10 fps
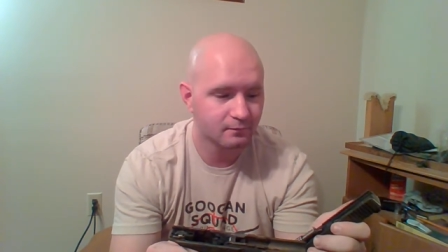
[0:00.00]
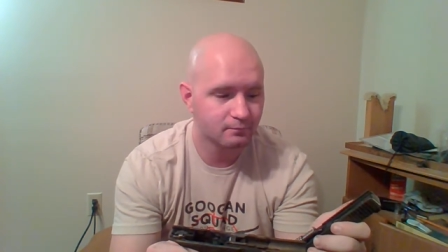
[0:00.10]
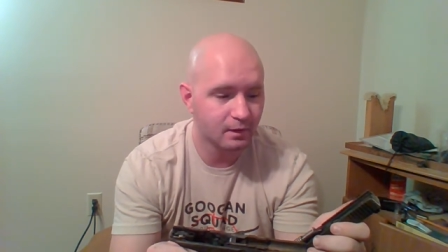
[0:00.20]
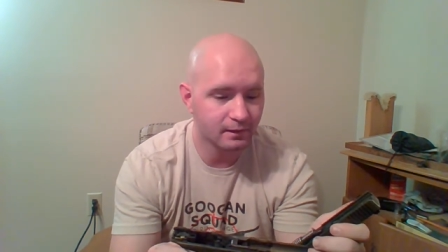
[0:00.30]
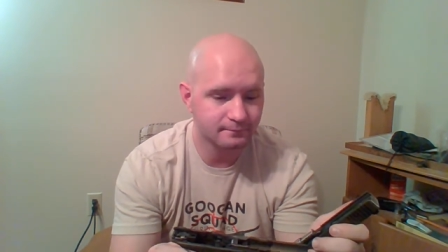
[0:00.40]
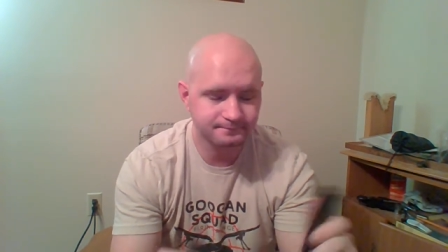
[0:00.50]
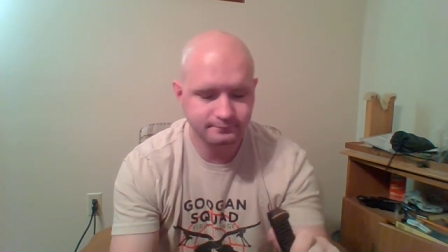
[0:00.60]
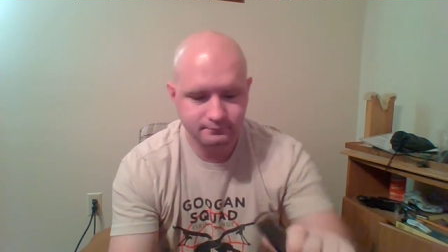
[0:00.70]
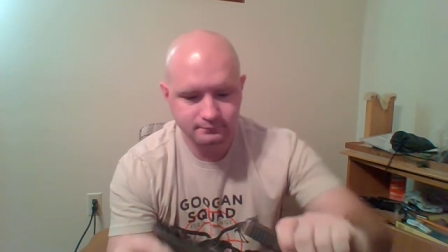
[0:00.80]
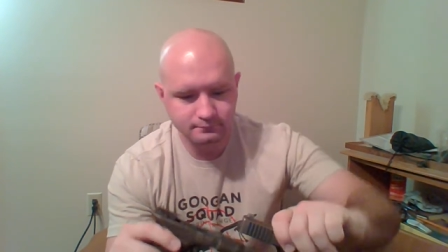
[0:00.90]
But,
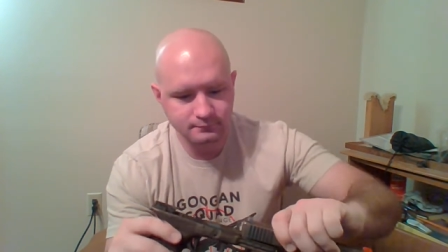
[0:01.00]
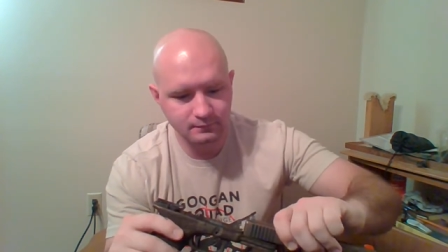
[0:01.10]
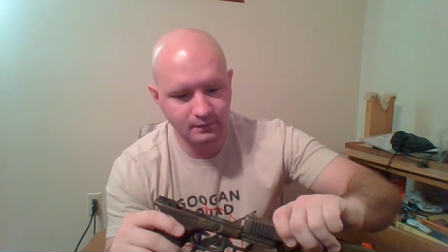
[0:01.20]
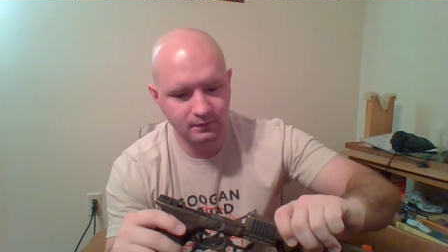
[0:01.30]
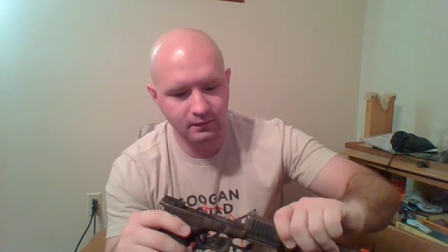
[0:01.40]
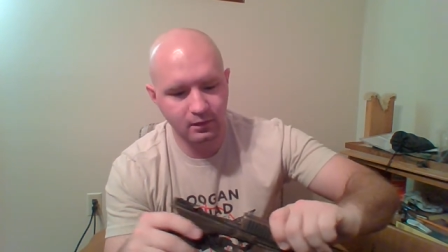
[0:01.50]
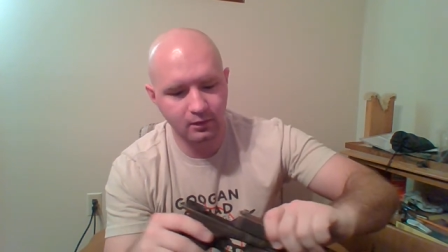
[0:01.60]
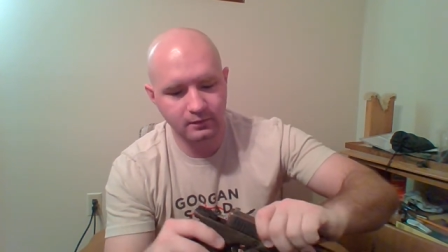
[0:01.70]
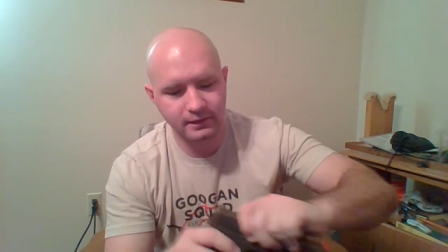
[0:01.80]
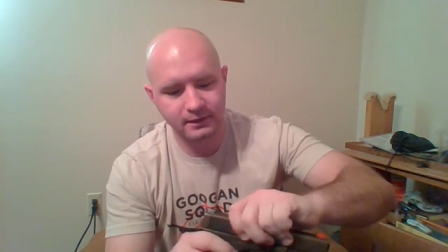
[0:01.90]
oh,
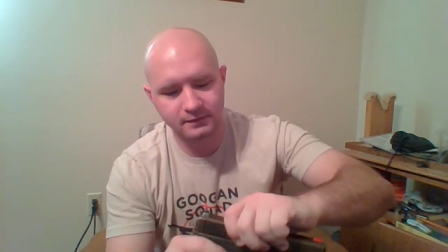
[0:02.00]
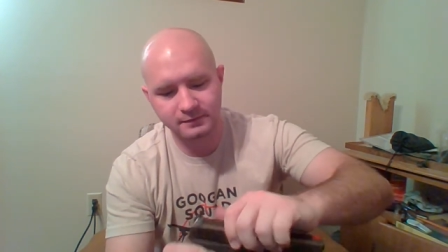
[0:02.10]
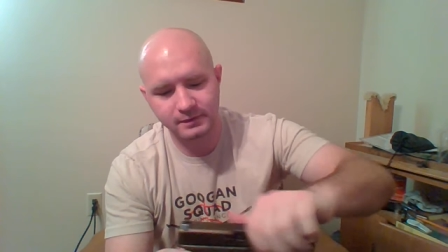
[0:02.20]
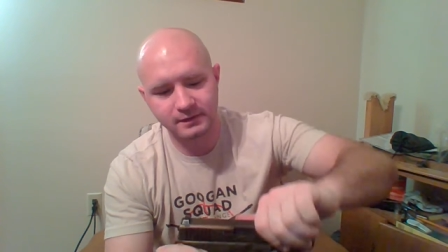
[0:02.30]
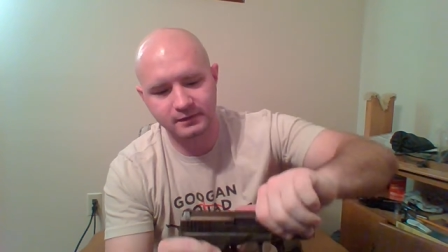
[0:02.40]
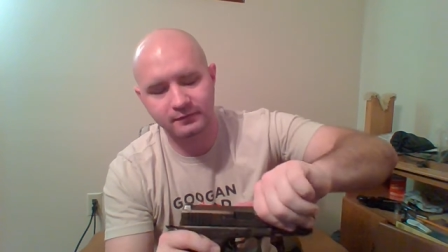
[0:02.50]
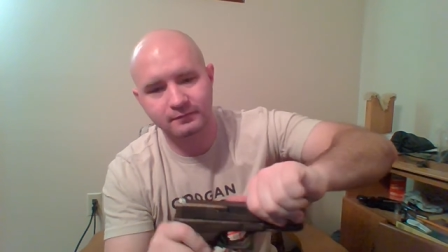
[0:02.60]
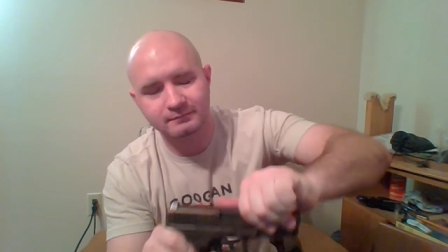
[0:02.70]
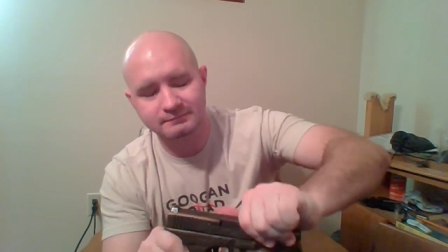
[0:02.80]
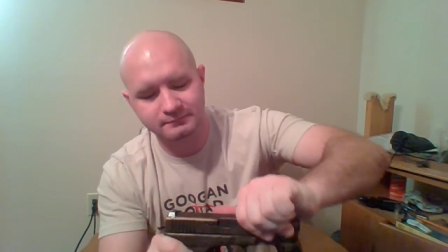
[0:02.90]
and speaking of
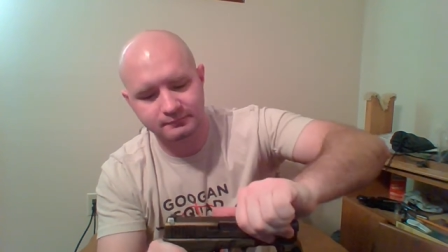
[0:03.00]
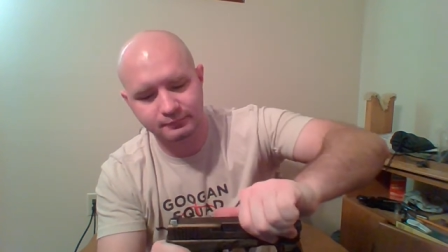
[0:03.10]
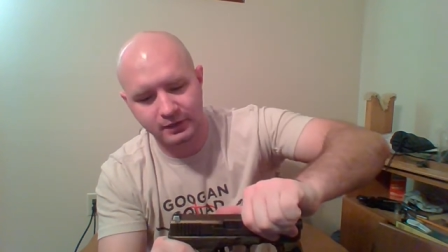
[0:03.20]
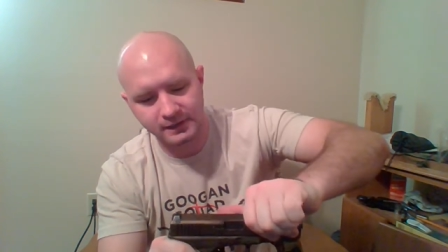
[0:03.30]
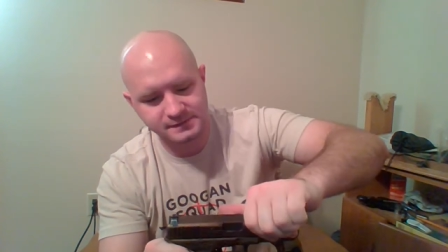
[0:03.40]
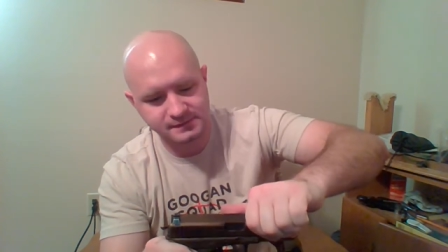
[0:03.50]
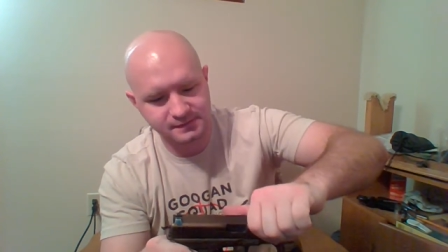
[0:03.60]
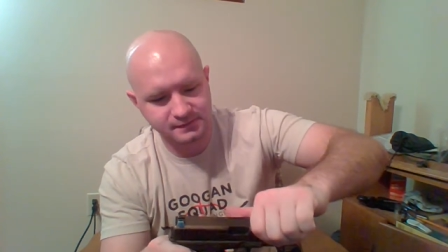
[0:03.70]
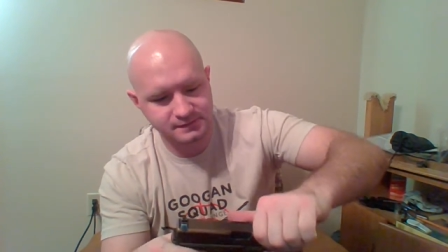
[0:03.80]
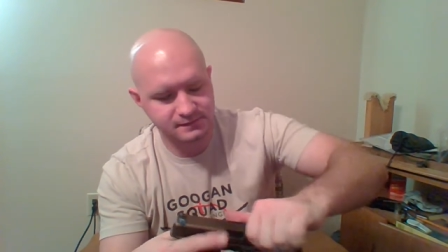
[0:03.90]
prices
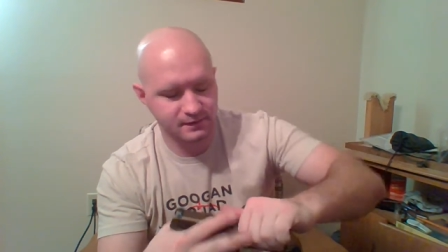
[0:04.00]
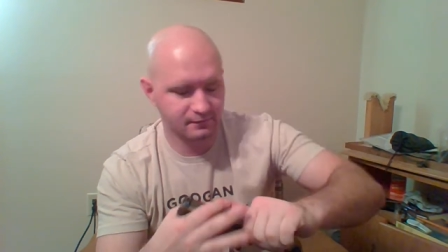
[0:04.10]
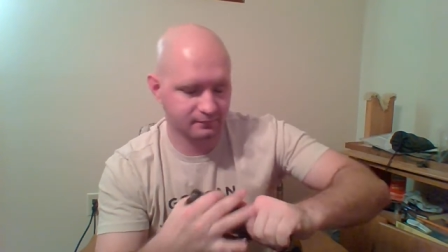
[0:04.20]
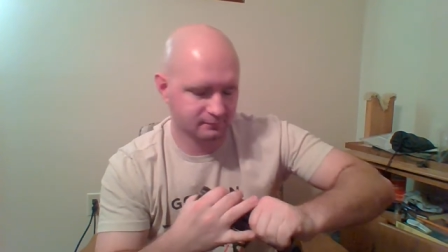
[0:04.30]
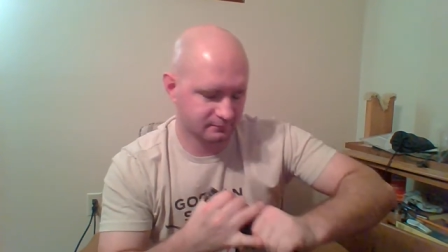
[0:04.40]
and stuff,